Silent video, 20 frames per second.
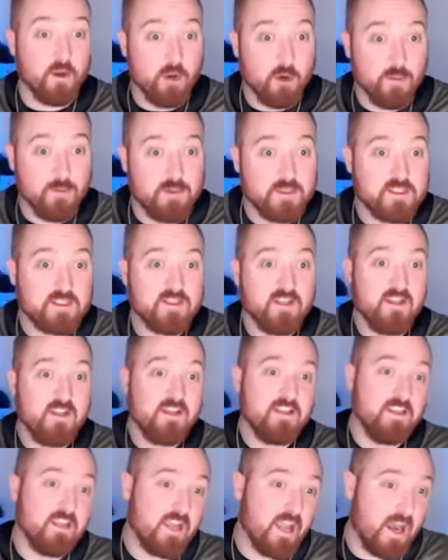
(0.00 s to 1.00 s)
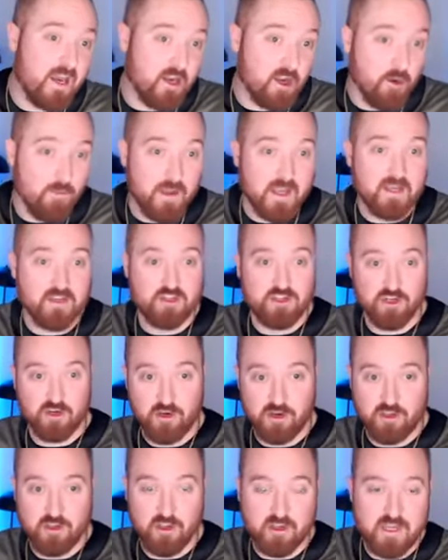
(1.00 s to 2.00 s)
oops, you got to go make a
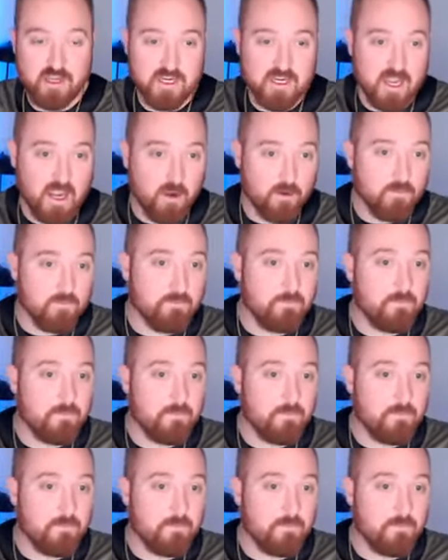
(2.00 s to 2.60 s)
sugar cookie now.